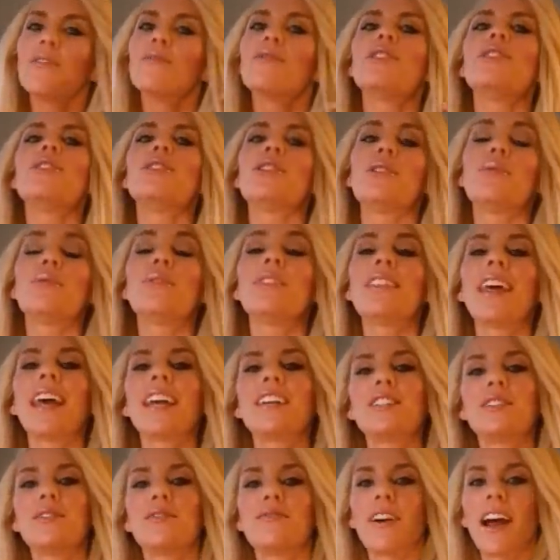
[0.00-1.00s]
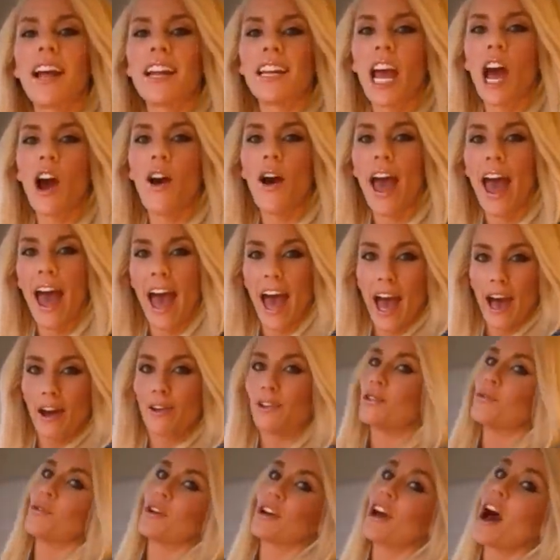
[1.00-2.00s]
If you would like to find out how
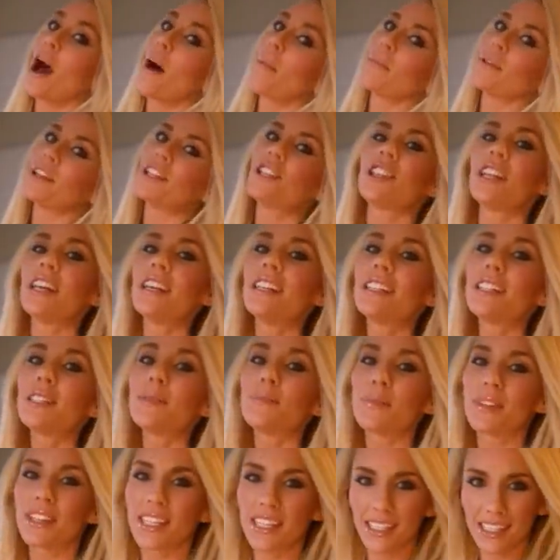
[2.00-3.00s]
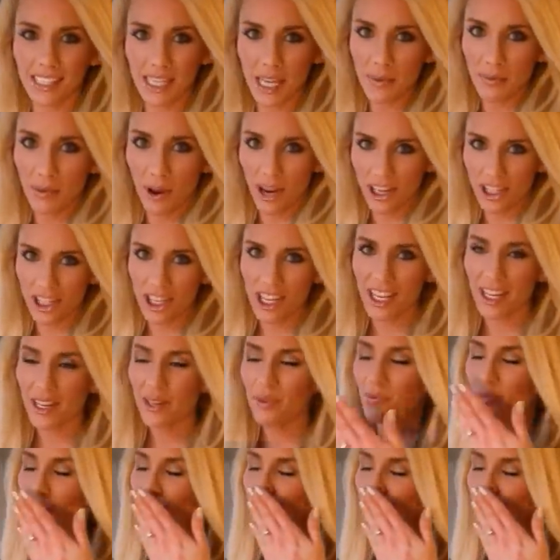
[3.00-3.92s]
to accomplish this, please keep watching.